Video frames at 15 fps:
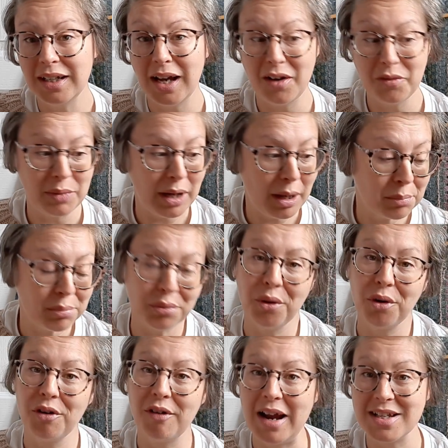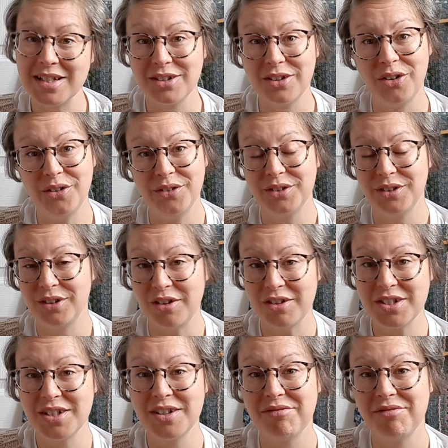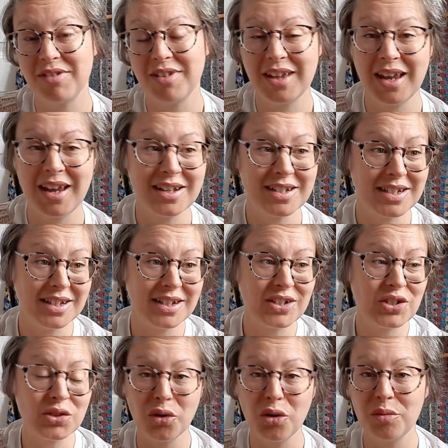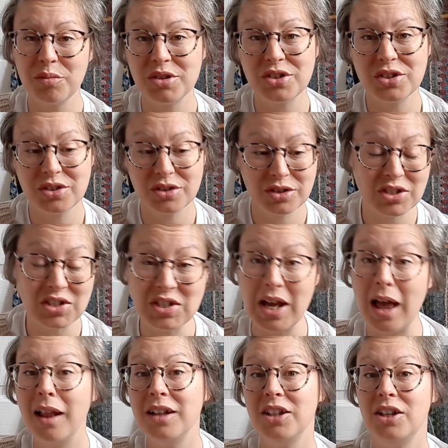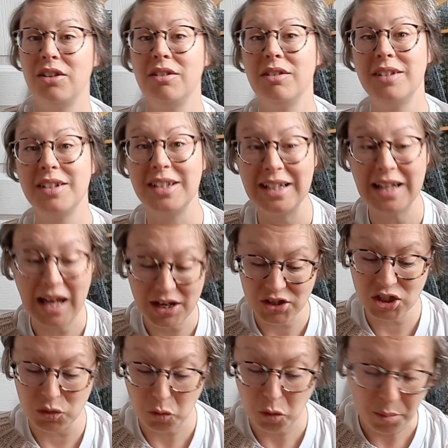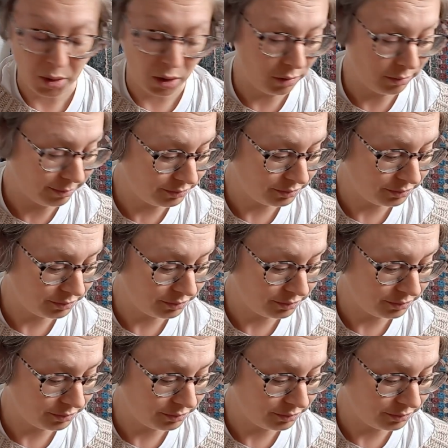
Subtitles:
I've made progress on lots of different things, and there's so much to tell you and catch you up on.